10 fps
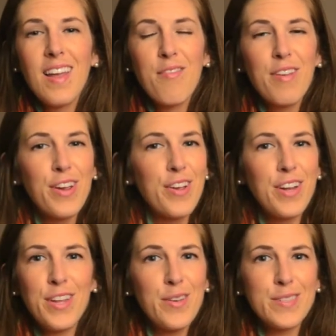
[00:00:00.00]
very good
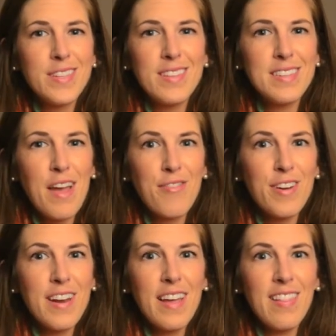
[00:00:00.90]
at using this
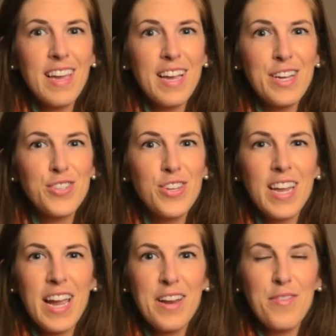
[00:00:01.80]
every night like I should. I
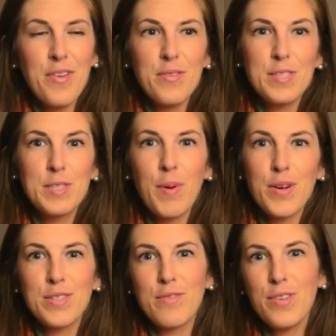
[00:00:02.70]
kind of go in
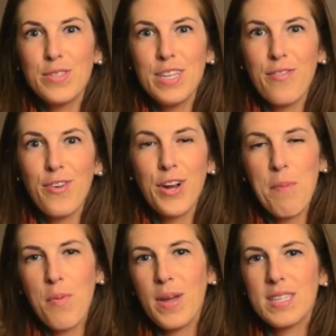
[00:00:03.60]
spurts of using it for a
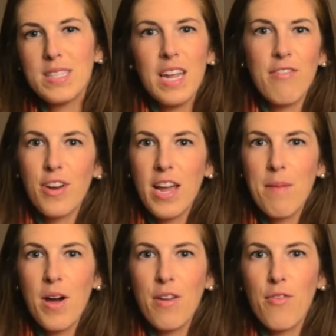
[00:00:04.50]
couple weeks, then I forget
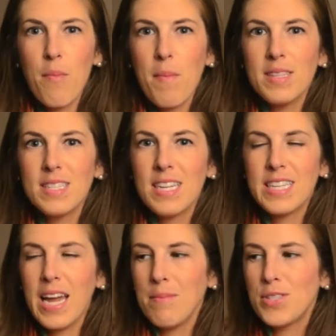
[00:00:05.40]
about it for months at a
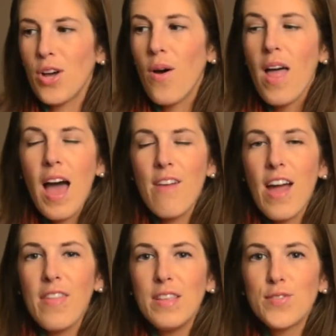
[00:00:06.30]
time. So I've
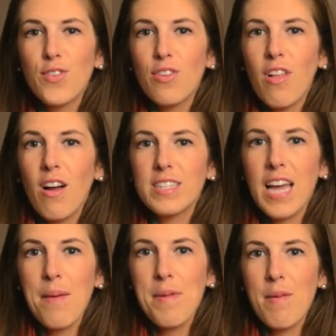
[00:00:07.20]
had this for a long
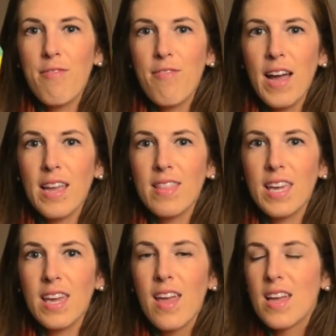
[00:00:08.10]
time and I'm
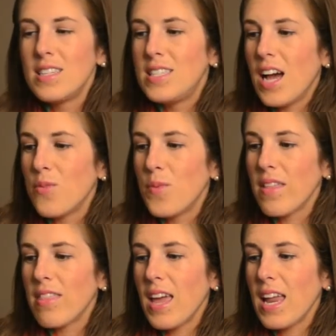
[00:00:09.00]
finally done with
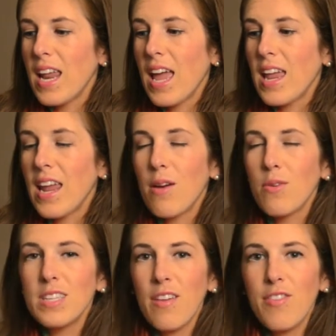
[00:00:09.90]
it, and I will
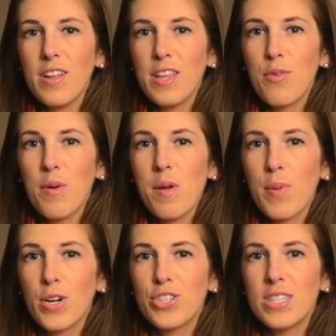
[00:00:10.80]
definitely
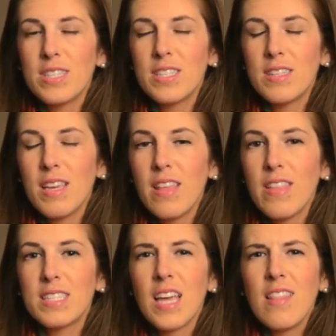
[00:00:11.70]
repurchase
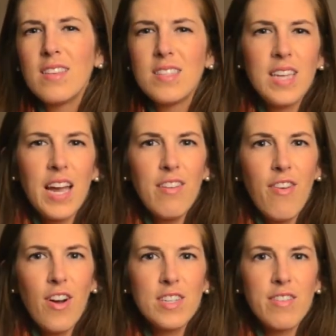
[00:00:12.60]
this. This is kind of
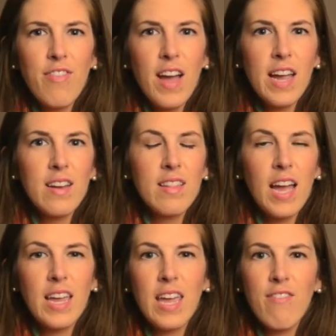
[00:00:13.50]
hard to find it.
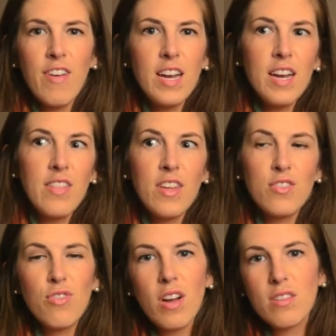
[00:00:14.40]
I can't find it at the
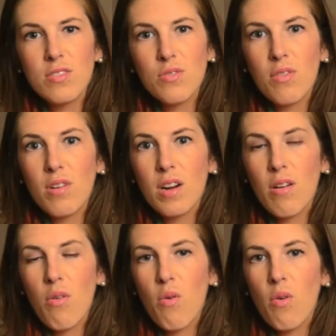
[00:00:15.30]

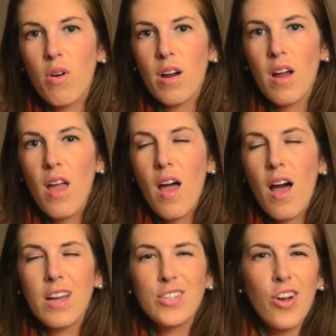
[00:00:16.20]
drugstore or
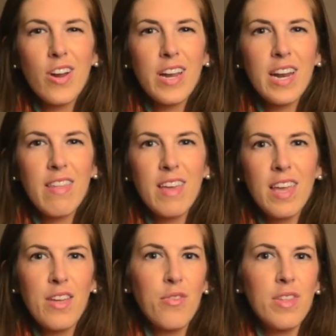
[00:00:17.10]
Target. I think I
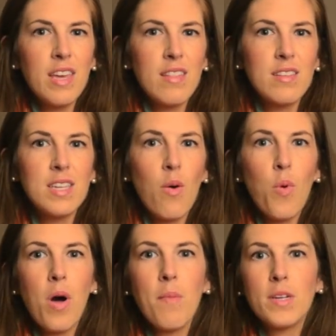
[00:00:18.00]
can only get this at
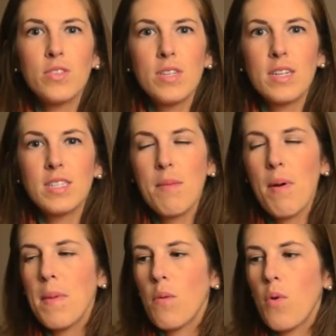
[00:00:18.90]
Walmart. So next time
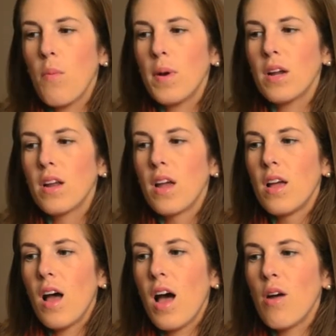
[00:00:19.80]
on my Walmart
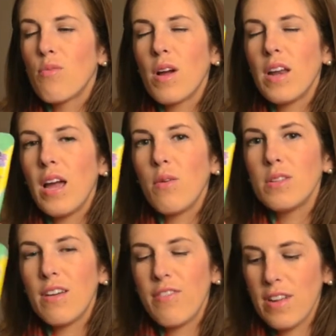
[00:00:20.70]
run, I will
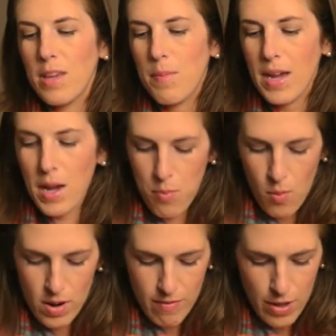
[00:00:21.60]
definitely pick up
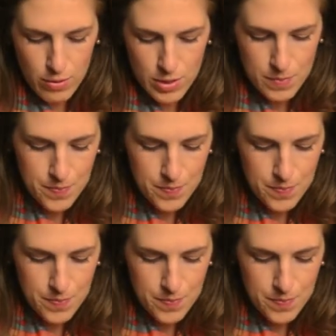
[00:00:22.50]
one of those.